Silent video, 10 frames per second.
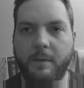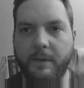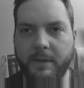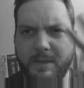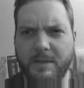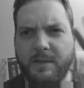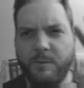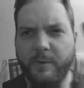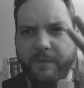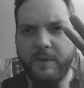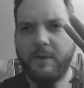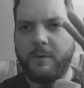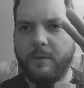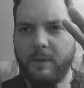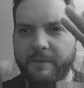This is a
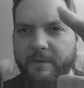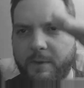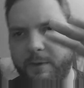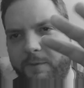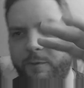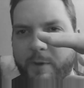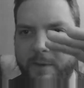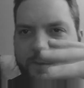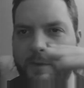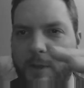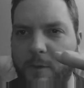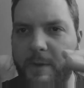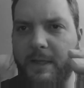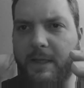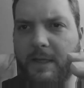review, a very free-flowing